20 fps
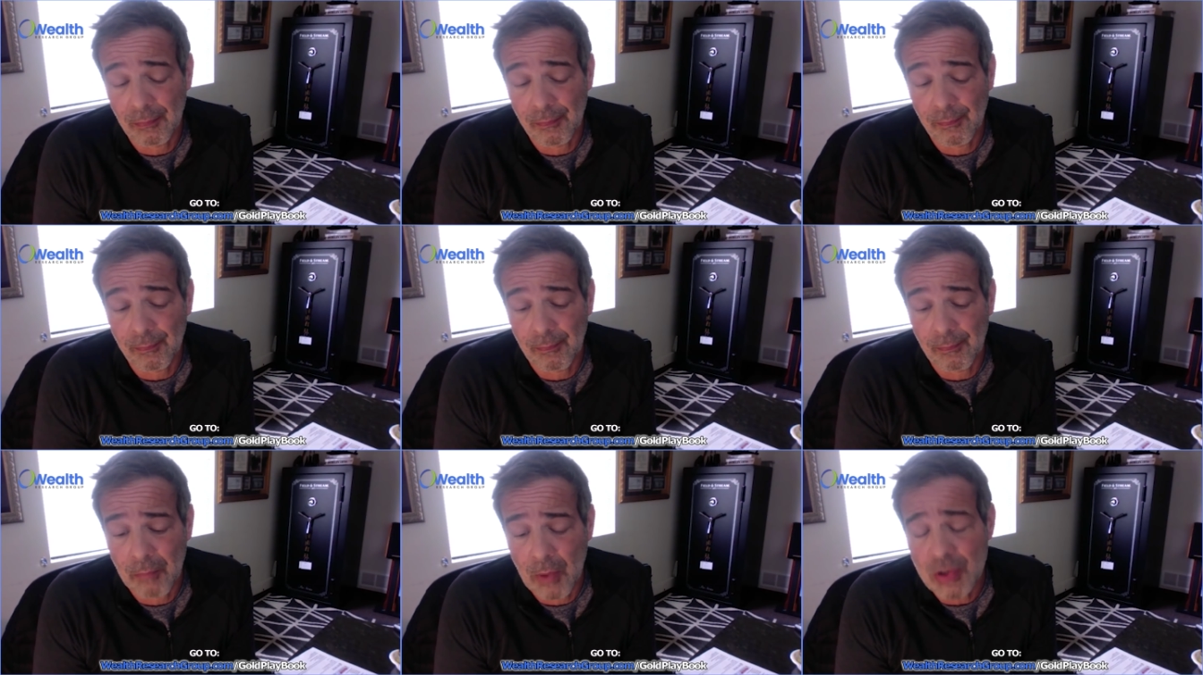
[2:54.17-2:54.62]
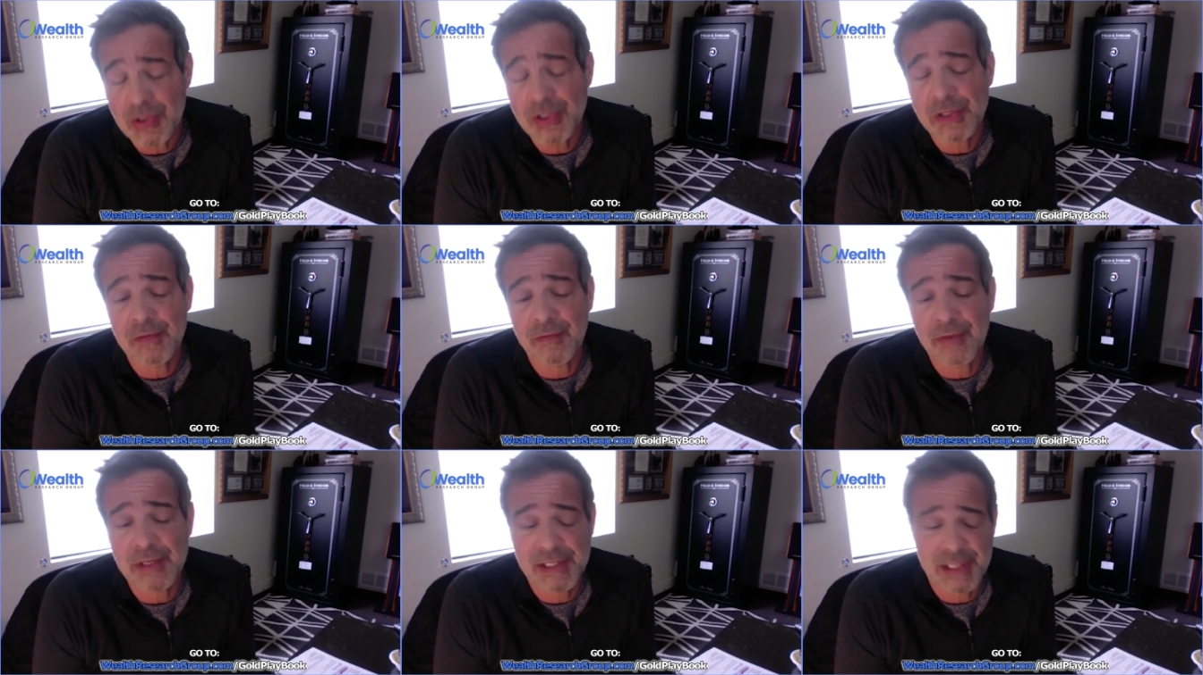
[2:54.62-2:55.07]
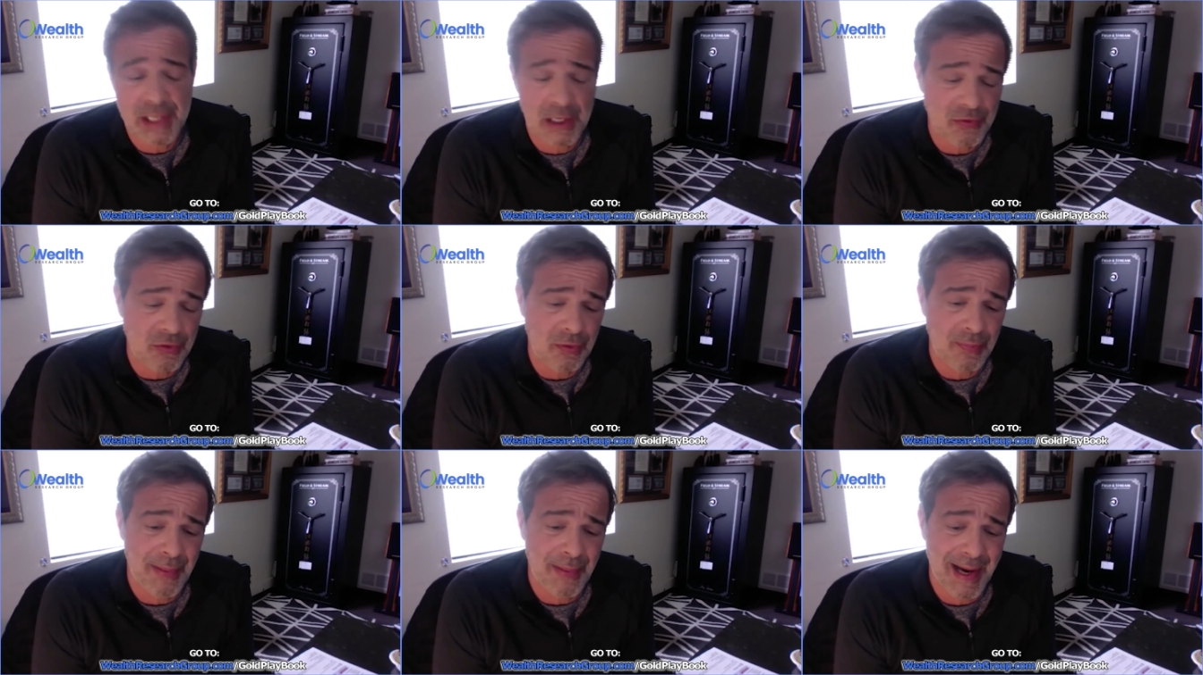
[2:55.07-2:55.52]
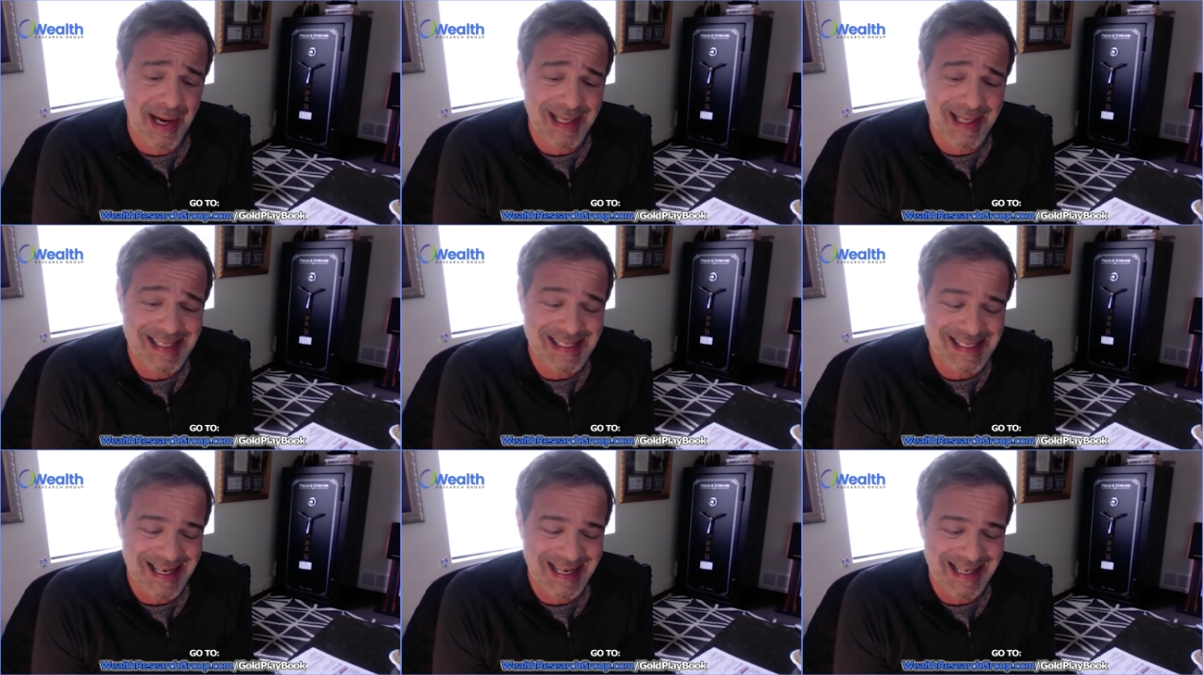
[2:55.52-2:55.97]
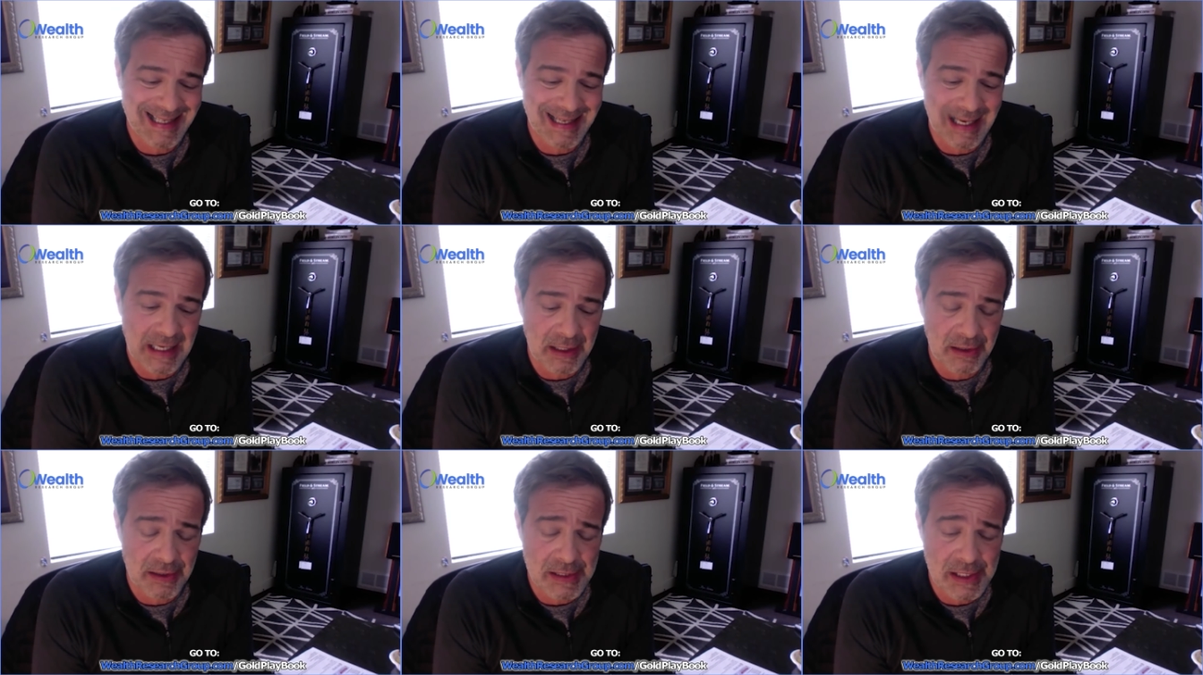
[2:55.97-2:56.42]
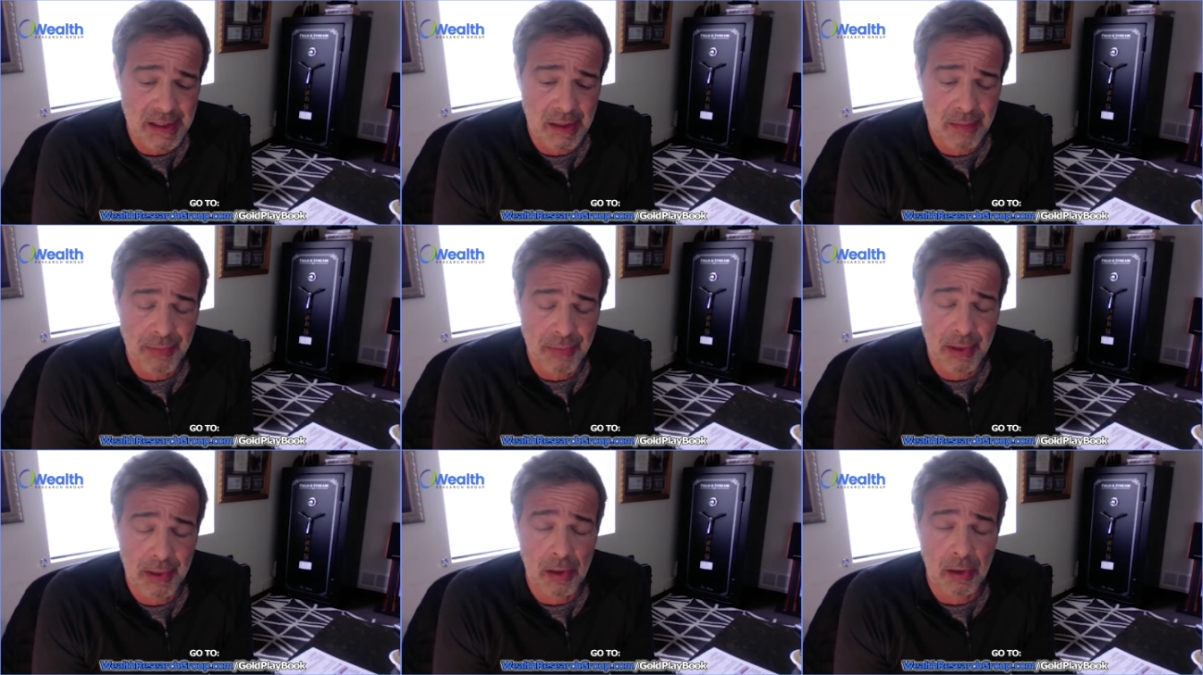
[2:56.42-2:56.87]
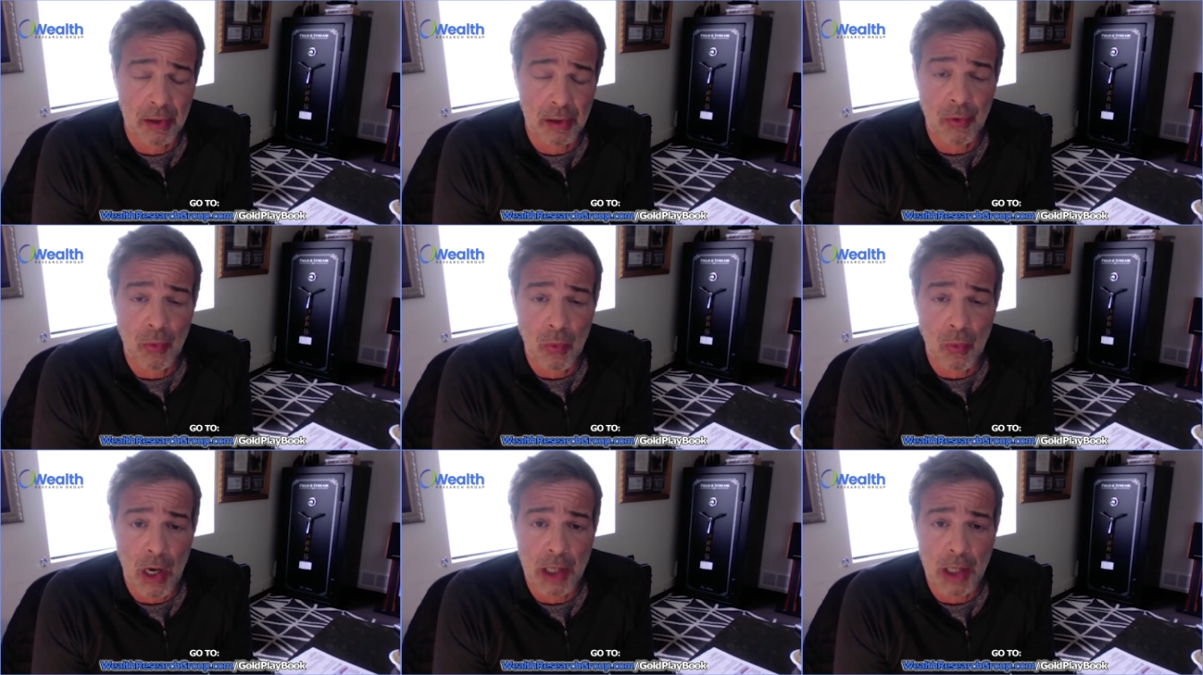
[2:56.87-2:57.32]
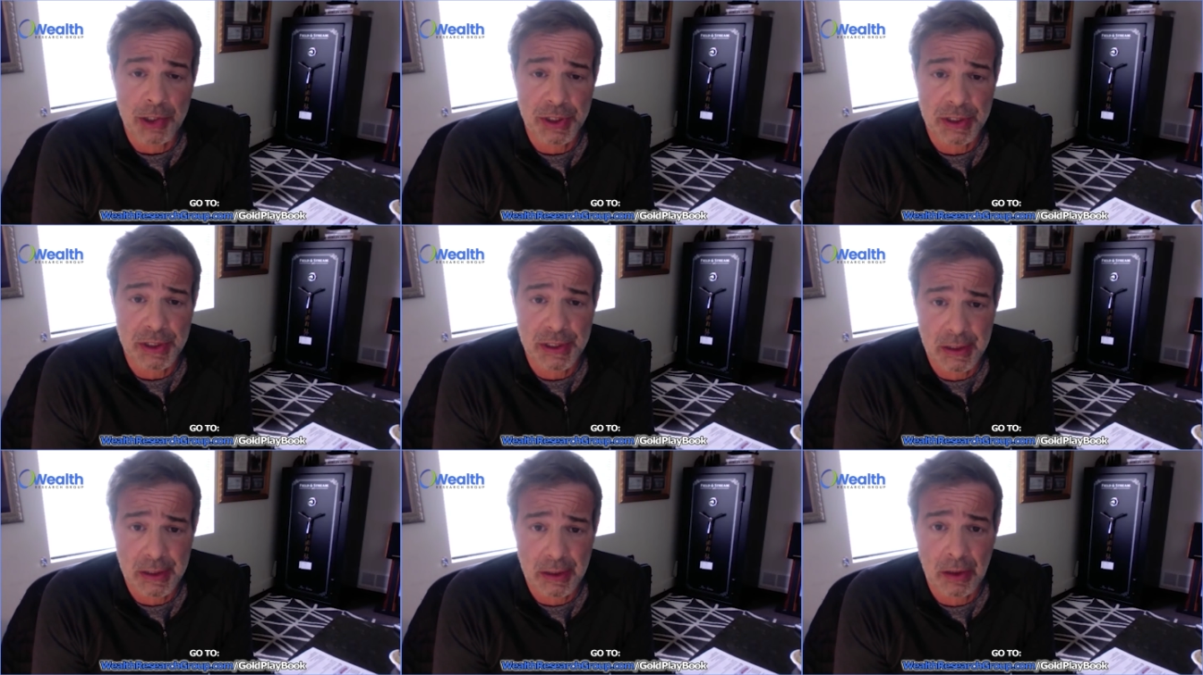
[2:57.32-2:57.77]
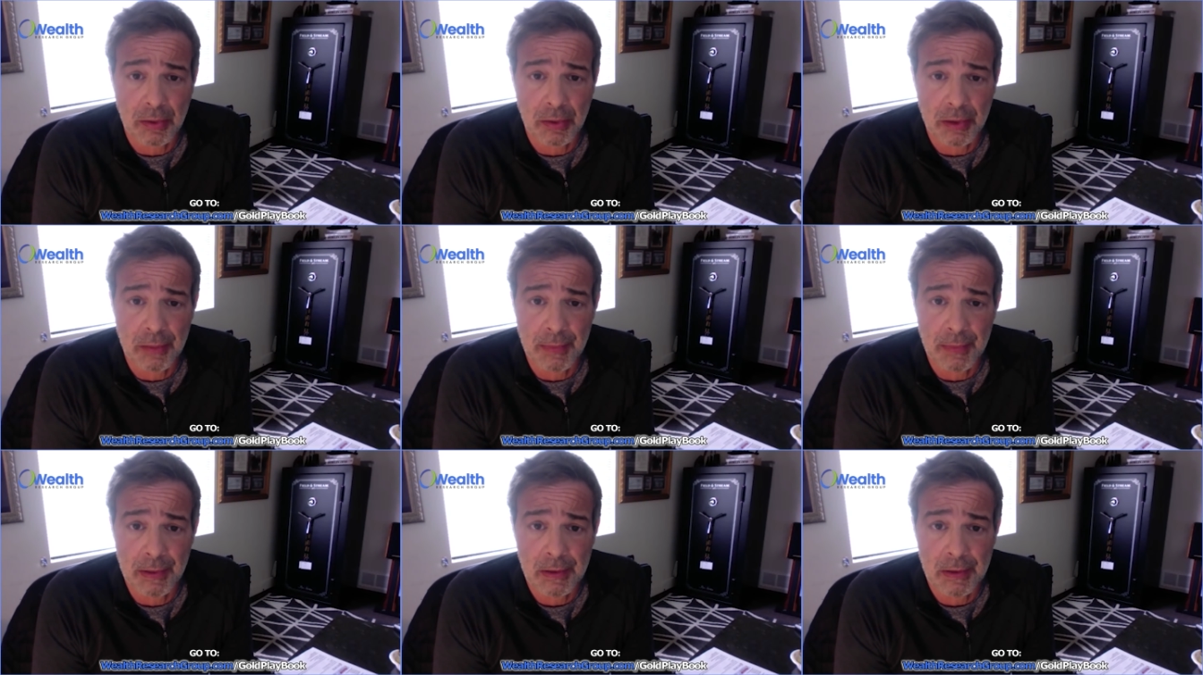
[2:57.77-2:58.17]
most of the central banks signed on to something called the Washington Agreement.